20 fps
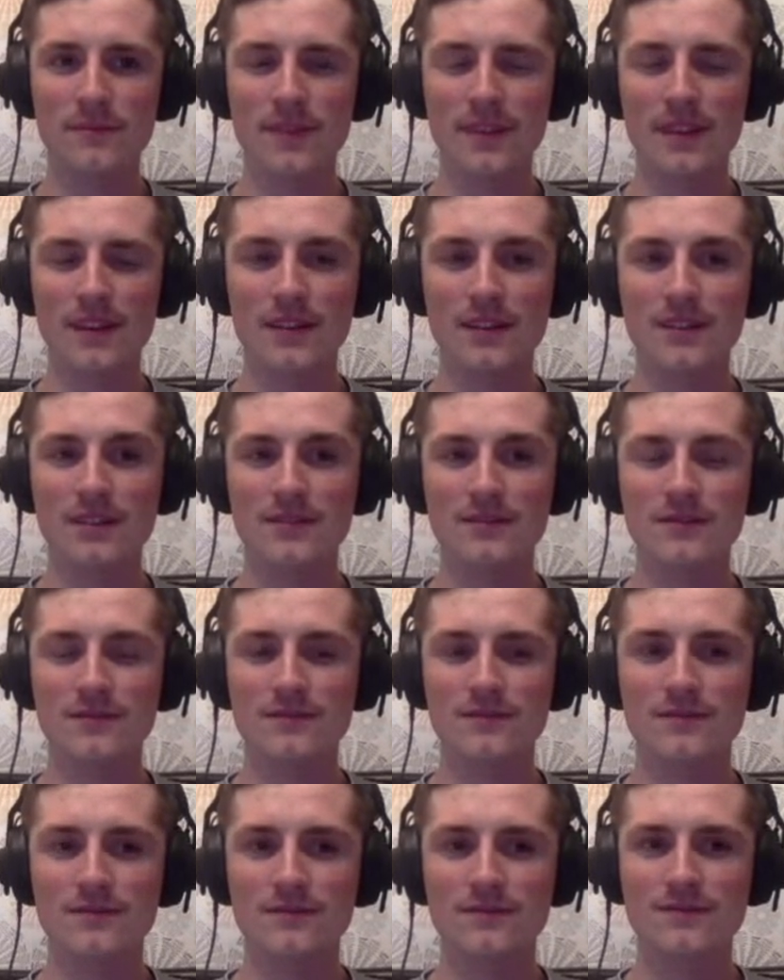
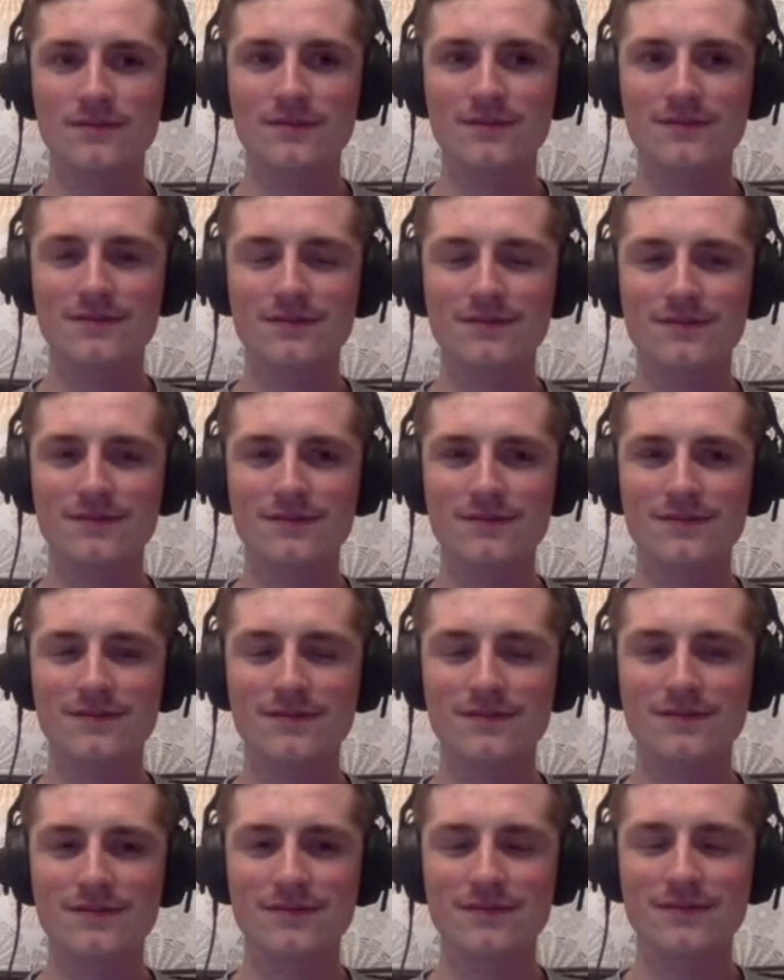
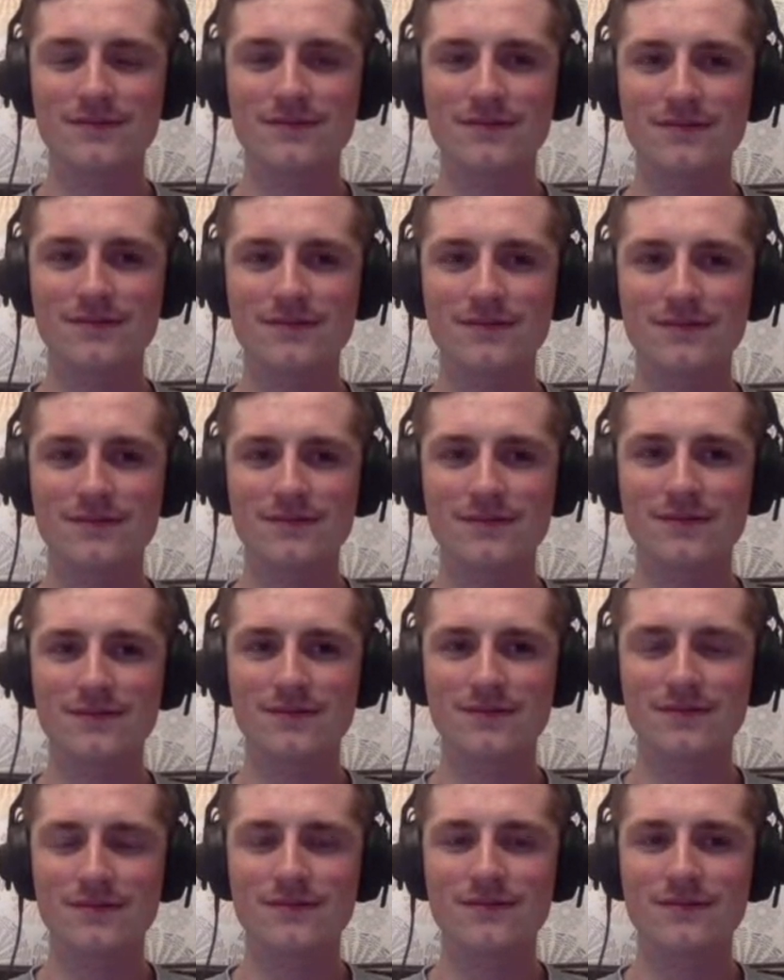
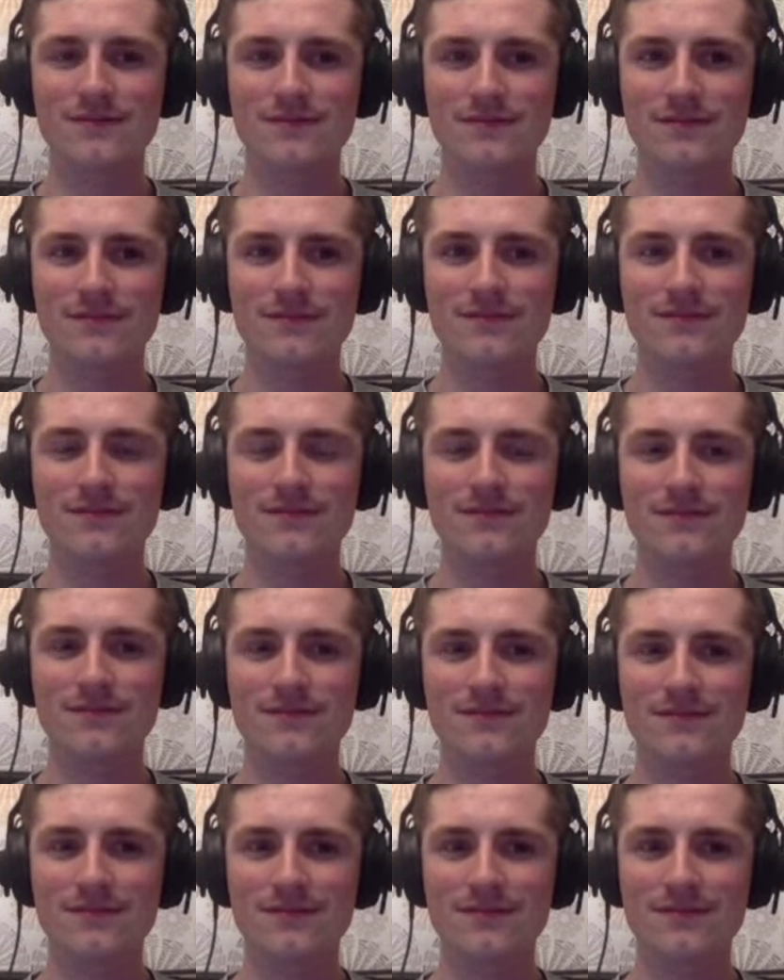
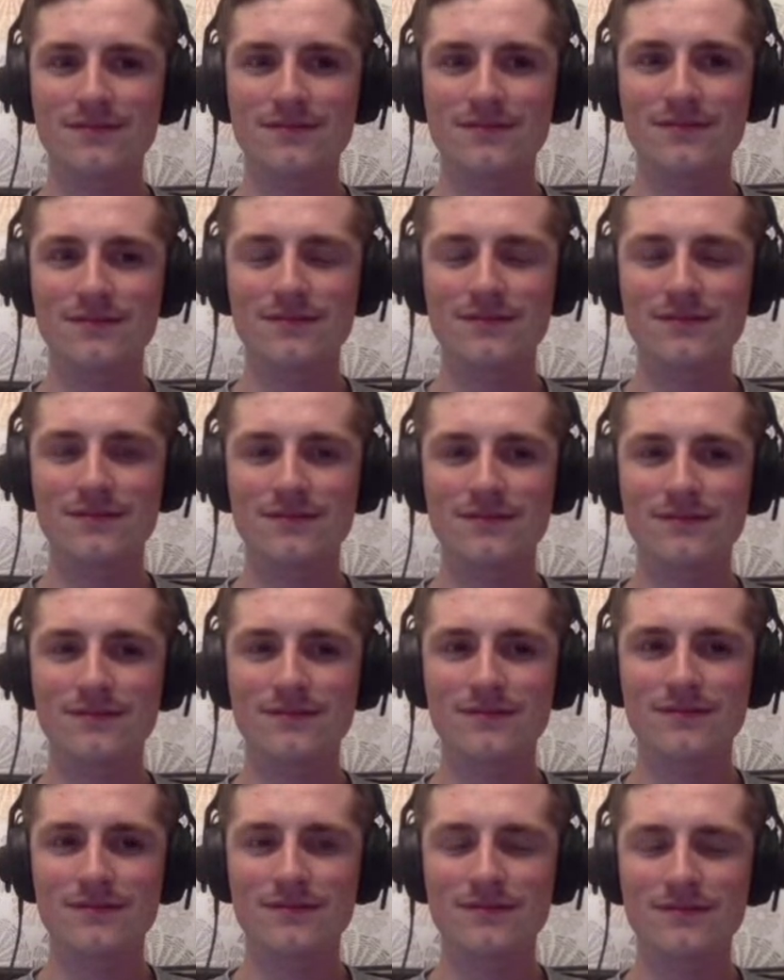
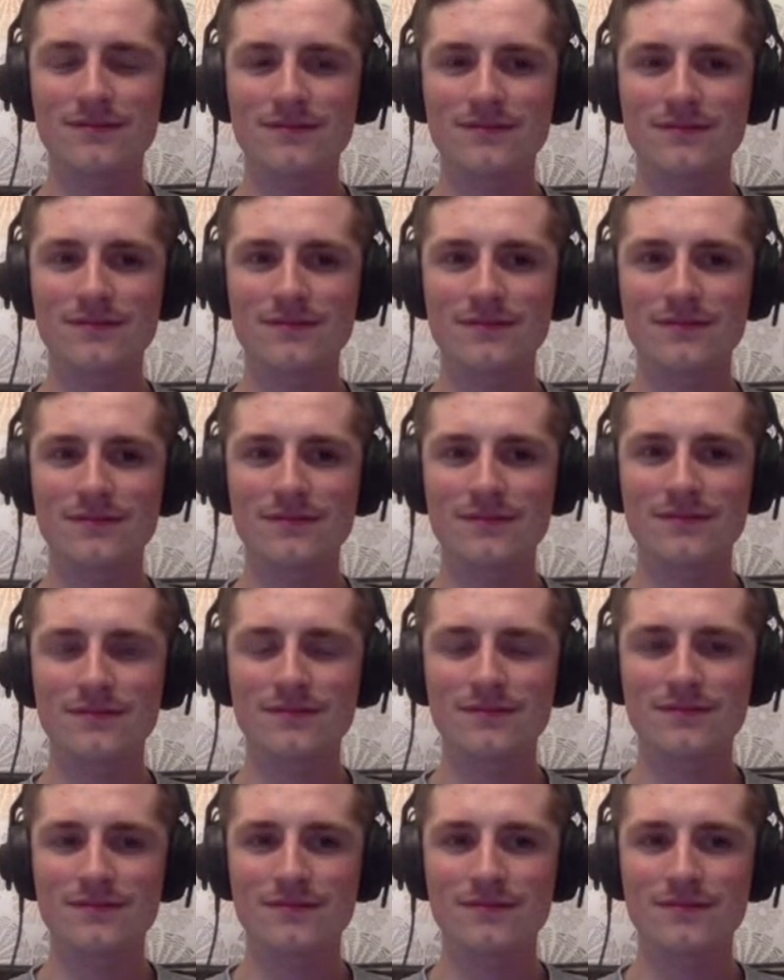(not speaking)